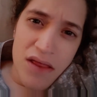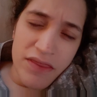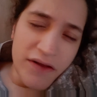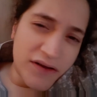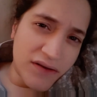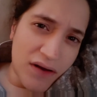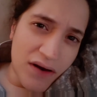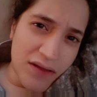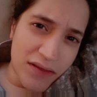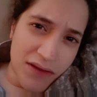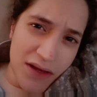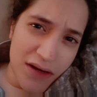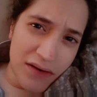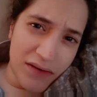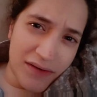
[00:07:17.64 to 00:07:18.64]
There's a lot of
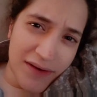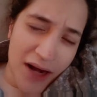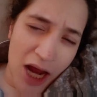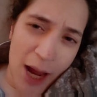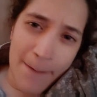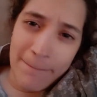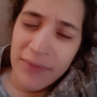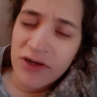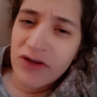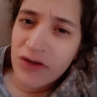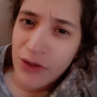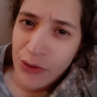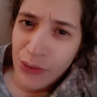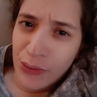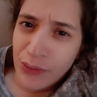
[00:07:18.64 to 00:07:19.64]
things that happen to
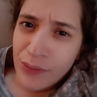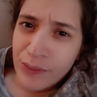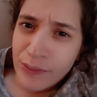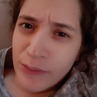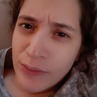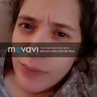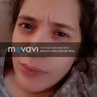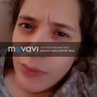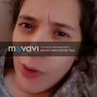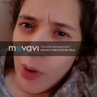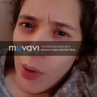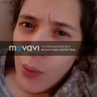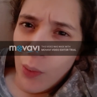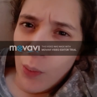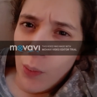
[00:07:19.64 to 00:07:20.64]
you
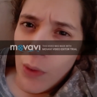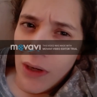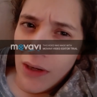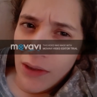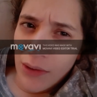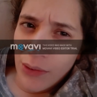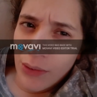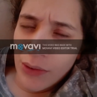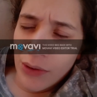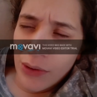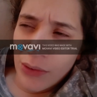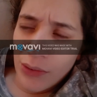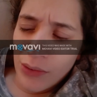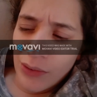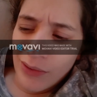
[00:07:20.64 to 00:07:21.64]
while
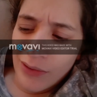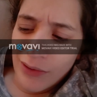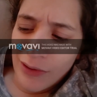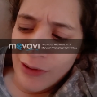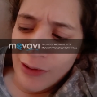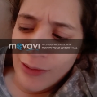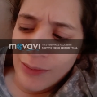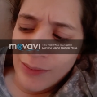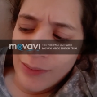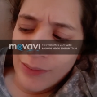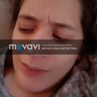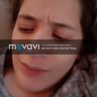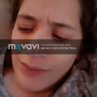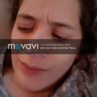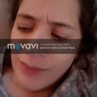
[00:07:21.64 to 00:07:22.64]
you're a
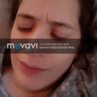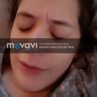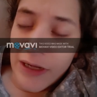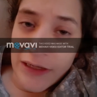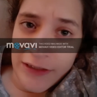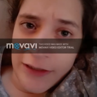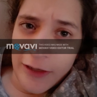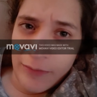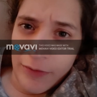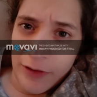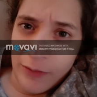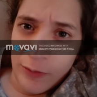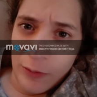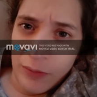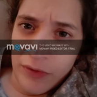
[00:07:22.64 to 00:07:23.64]

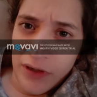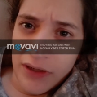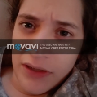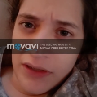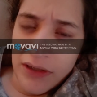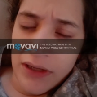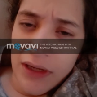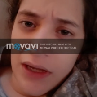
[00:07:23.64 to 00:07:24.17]
diabetic while pregnant.